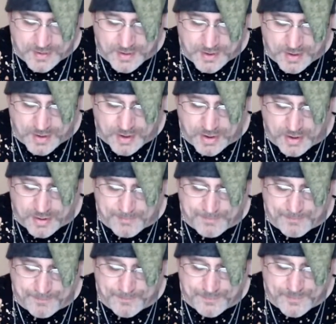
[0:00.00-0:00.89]

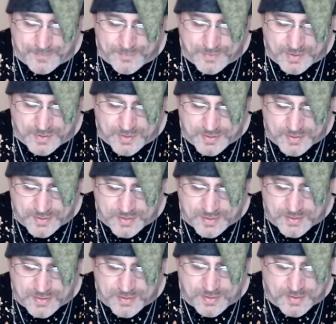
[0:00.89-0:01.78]

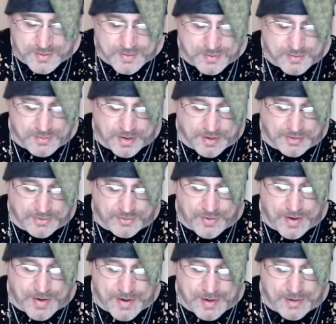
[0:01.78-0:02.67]
Like you
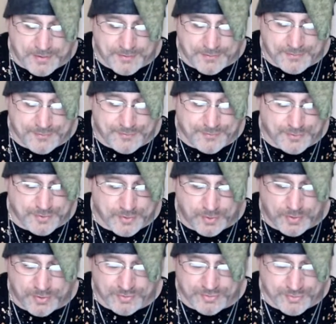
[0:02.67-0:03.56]
have, you know,
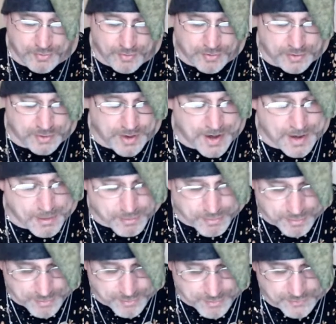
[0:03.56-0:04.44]
historical
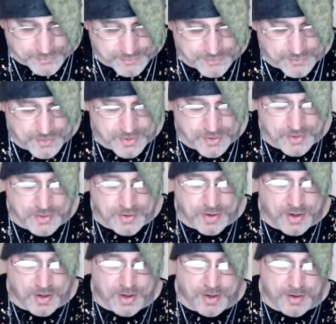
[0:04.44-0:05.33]
errors,
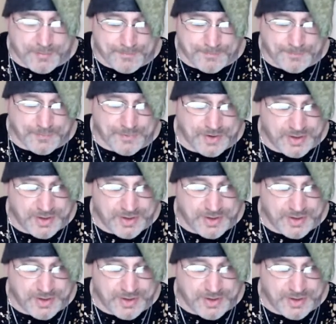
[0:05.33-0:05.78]
zodiacal